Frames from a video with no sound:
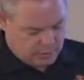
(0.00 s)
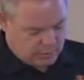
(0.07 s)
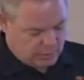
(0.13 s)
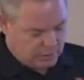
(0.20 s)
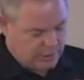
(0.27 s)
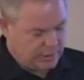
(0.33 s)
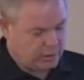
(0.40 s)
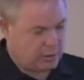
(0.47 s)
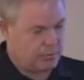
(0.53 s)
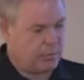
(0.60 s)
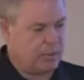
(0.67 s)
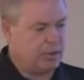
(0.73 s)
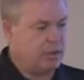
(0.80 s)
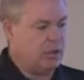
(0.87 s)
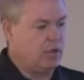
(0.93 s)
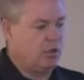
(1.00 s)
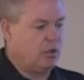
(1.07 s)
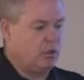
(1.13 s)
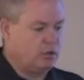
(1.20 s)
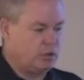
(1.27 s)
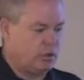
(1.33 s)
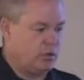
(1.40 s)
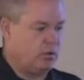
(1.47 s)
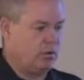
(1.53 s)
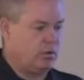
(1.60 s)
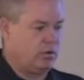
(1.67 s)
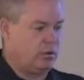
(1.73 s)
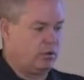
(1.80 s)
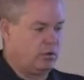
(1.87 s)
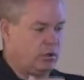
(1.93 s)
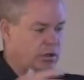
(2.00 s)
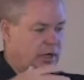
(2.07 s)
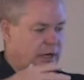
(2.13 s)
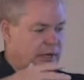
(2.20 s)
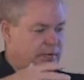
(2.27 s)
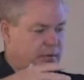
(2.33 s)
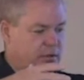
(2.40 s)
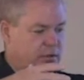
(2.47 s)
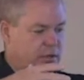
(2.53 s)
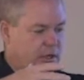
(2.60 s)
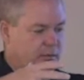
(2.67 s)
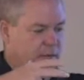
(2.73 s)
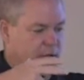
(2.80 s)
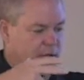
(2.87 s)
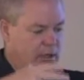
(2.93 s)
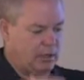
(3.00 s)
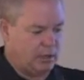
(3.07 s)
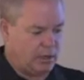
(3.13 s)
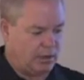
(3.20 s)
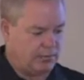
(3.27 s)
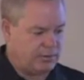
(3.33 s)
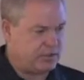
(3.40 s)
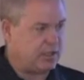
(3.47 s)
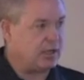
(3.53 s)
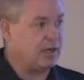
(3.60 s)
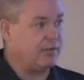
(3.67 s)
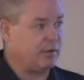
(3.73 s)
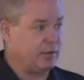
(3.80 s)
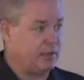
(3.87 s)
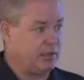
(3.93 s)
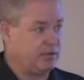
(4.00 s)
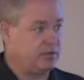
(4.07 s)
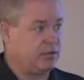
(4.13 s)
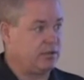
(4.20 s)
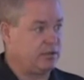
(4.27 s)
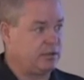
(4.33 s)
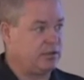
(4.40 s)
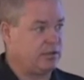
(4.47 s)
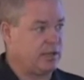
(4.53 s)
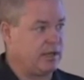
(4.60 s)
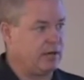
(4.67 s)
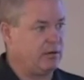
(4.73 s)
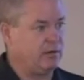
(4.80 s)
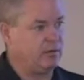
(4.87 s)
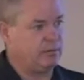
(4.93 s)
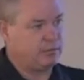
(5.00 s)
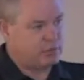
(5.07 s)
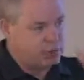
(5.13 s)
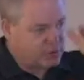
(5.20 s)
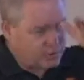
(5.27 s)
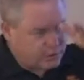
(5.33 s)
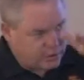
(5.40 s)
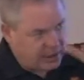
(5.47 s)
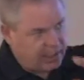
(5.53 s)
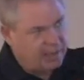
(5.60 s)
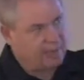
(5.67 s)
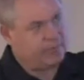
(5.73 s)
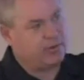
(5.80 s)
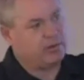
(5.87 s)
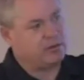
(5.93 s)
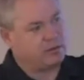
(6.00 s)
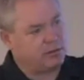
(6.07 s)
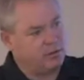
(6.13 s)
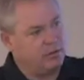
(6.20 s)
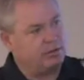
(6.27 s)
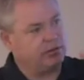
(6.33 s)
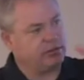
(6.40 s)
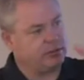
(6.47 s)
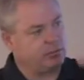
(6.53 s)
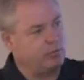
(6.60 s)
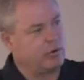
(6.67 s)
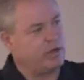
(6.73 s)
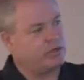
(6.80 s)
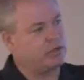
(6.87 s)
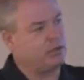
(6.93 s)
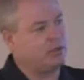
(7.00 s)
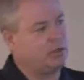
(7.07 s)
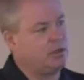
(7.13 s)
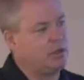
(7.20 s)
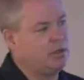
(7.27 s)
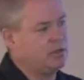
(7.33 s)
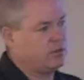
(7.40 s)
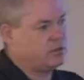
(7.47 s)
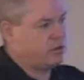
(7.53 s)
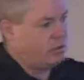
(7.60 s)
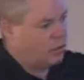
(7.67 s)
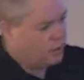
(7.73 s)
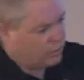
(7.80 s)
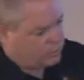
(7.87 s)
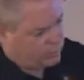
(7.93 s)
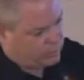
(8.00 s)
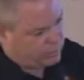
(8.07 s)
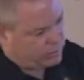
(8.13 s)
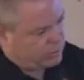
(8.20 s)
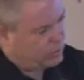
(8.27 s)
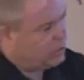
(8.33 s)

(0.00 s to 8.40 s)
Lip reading: later. But so you're going to have this up, and then all of a sudden, everything's going to settle. So you're going to have this little depression in the soil where